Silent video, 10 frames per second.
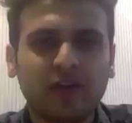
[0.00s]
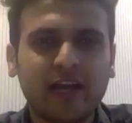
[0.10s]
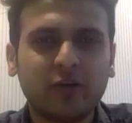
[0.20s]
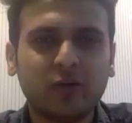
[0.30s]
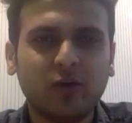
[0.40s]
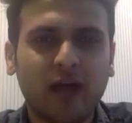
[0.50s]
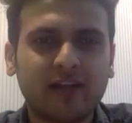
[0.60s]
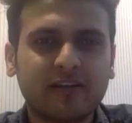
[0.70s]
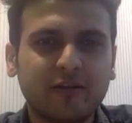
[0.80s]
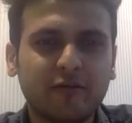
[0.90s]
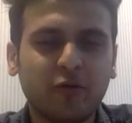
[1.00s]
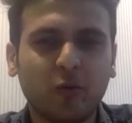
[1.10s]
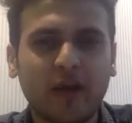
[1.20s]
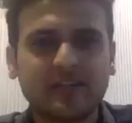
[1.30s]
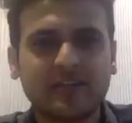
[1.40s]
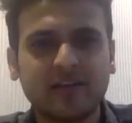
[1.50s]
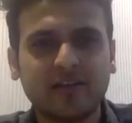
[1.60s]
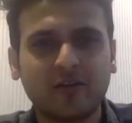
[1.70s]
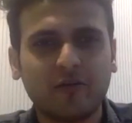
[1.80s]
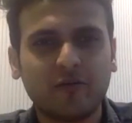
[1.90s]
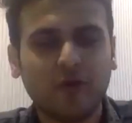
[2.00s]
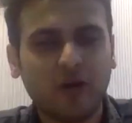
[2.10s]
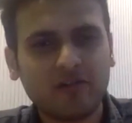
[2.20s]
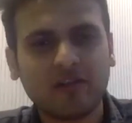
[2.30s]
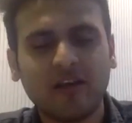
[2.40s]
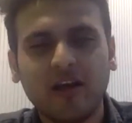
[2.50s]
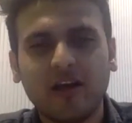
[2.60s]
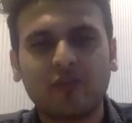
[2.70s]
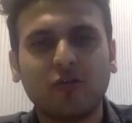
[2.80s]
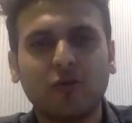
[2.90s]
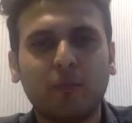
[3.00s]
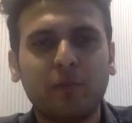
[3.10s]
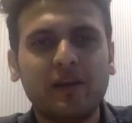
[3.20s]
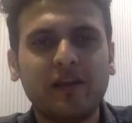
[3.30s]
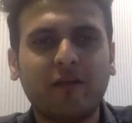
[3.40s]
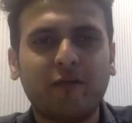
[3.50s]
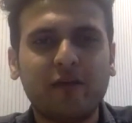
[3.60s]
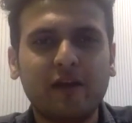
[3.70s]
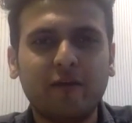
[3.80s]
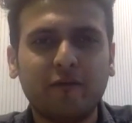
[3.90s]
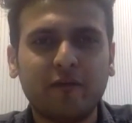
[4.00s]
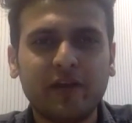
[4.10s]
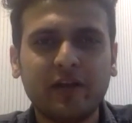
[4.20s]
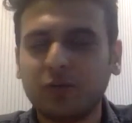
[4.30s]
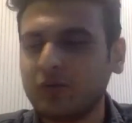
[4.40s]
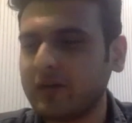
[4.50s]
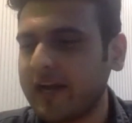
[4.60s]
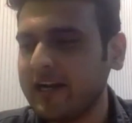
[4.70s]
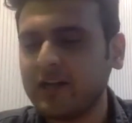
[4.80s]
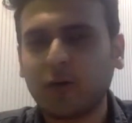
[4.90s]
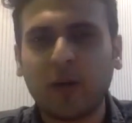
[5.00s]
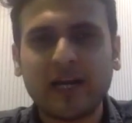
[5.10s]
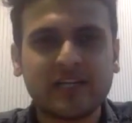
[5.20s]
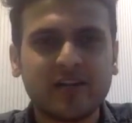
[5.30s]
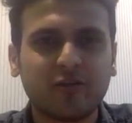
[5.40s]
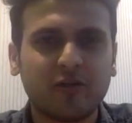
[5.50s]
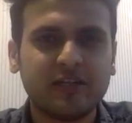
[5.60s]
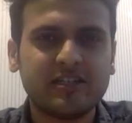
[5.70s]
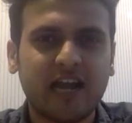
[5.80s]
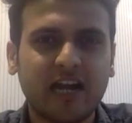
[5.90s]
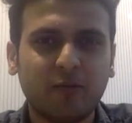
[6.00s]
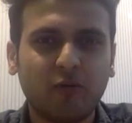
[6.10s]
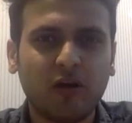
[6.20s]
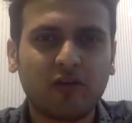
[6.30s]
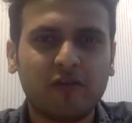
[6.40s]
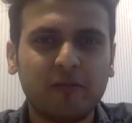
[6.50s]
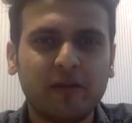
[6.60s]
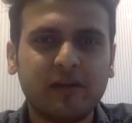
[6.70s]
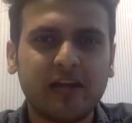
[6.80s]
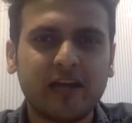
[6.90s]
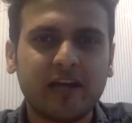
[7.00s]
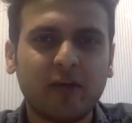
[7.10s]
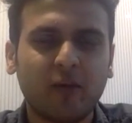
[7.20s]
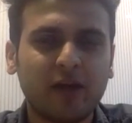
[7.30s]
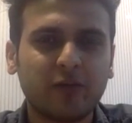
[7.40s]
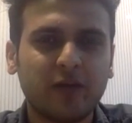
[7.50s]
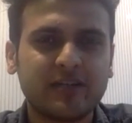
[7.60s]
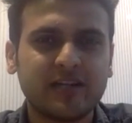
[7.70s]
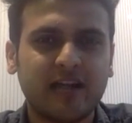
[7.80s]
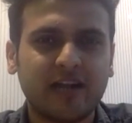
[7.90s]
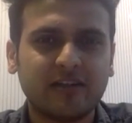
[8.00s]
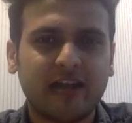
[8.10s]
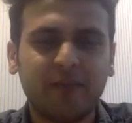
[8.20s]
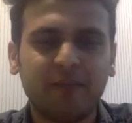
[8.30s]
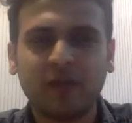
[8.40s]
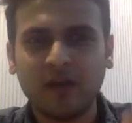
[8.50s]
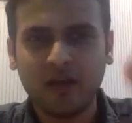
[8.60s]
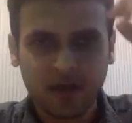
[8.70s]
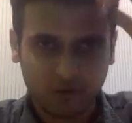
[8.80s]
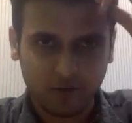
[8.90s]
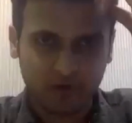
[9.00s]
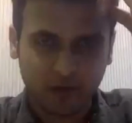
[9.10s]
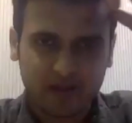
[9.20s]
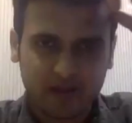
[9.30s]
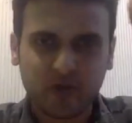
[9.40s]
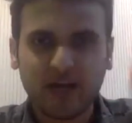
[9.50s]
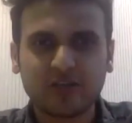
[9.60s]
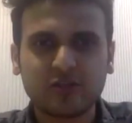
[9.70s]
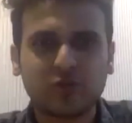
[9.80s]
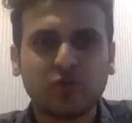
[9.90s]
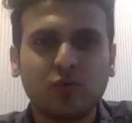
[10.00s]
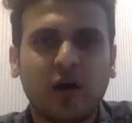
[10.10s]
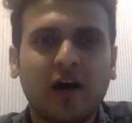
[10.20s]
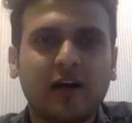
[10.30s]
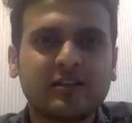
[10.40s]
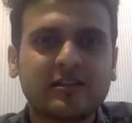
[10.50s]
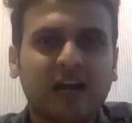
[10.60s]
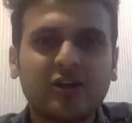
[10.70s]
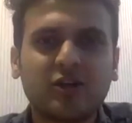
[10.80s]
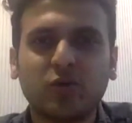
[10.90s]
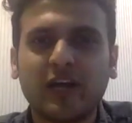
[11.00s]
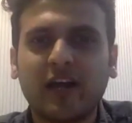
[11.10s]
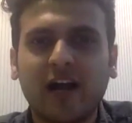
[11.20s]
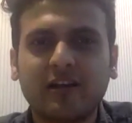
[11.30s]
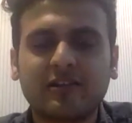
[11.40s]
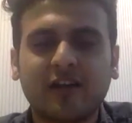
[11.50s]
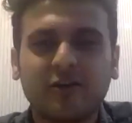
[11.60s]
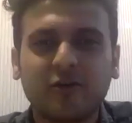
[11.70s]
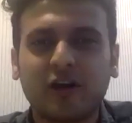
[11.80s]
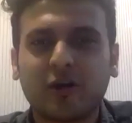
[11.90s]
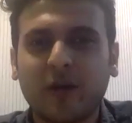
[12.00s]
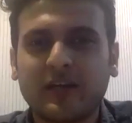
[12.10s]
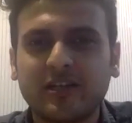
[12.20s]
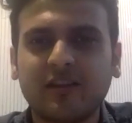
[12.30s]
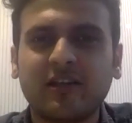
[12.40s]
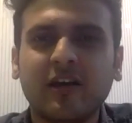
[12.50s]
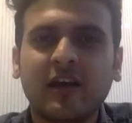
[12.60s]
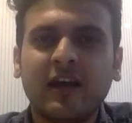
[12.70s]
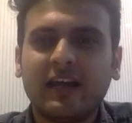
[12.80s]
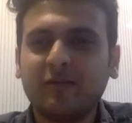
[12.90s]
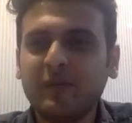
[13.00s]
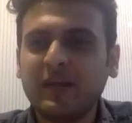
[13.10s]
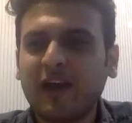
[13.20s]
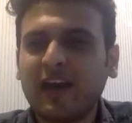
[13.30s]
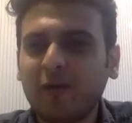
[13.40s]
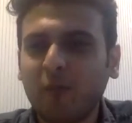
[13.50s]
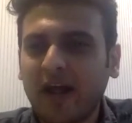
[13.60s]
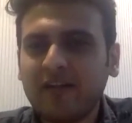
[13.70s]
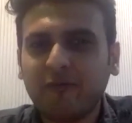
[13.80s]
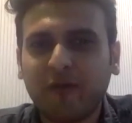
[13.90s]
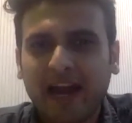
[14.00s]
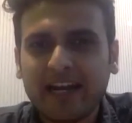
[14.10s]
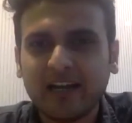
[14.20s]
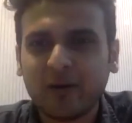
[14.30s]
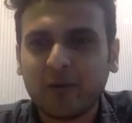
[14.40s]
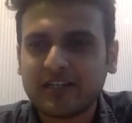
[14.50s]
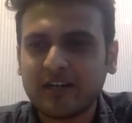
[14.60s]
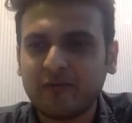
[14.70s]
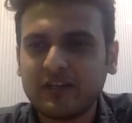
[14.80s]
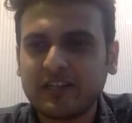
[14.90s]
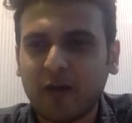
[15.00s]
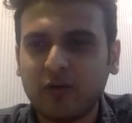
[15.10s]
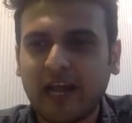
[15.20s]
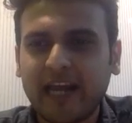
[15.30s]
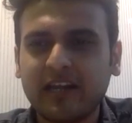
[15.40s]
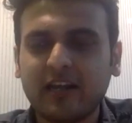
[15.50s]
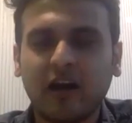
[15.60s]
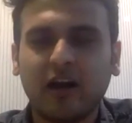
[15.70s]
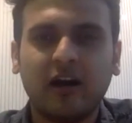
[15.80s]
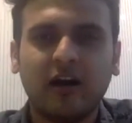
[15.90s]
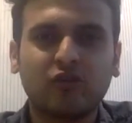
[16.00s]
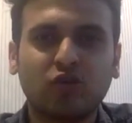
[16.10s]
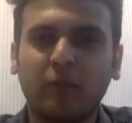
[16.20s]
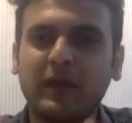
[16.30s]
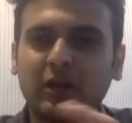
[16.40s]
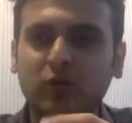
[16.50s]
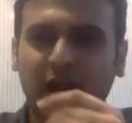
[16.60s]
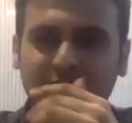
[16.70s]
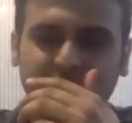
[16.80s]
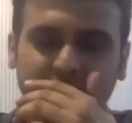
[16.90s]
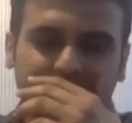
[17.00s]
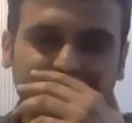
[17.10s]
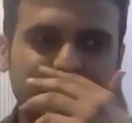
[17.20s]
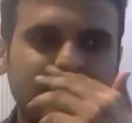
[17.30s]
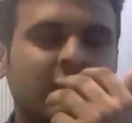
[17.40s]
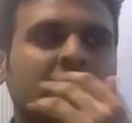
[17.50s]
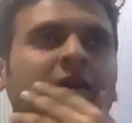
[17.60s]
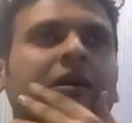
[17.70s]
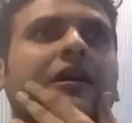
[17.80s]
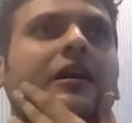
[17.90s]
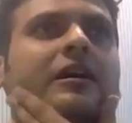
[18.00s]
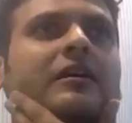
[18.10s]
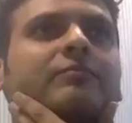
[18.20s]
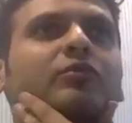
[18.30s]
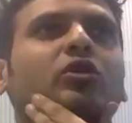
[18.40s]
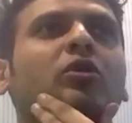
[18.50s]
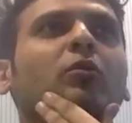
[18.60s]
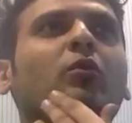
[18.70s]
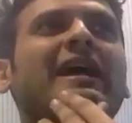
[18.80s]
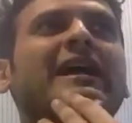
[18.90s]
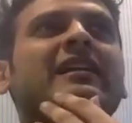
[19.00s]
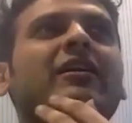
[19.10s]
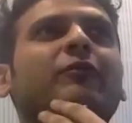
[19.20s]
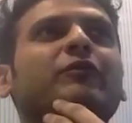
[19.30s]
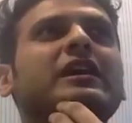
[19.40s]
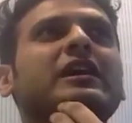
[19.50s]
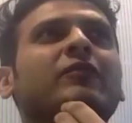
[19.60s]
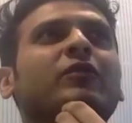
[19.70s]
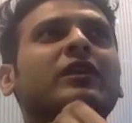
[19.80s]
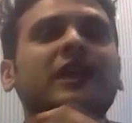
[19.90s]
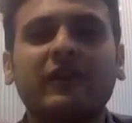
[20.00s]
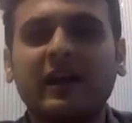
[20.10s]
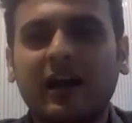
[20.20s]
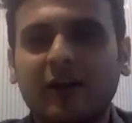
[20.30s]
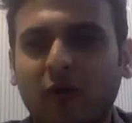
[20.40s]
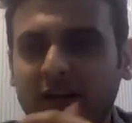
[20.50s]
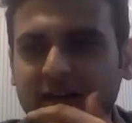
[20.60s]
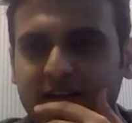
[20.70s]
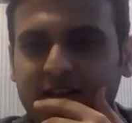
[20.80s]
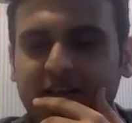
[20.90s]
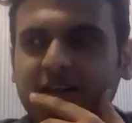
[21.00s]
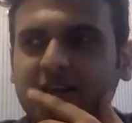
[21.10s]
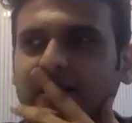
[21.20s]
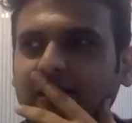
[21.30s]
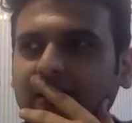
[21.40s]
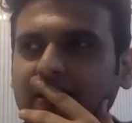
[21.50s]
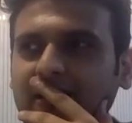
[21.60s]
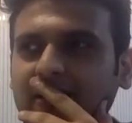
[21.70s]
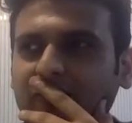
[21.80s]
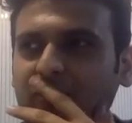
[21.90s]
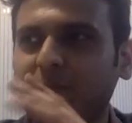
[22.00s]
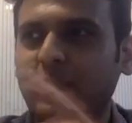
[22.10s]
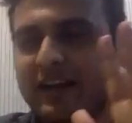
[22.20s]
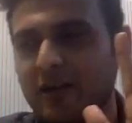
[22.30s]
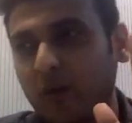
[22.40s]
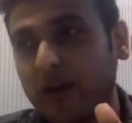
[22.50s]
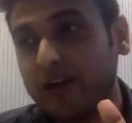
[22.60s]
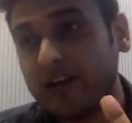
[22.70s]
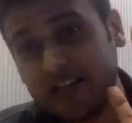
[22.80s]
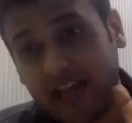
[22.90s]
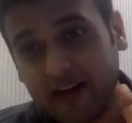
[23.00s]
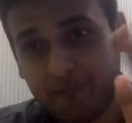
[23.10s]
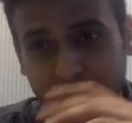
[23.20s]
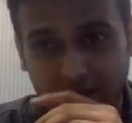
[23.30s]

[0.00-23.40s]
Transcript: like to answer a few questions of yours. So please feel free to write questions on the chat box. We'll be taking one question at a time. So request you guys to start shooting us your questions. In the meanwhile, one final question which I would like Soumya to answer here is, so when we were giving our law entrances, this was back in 2010,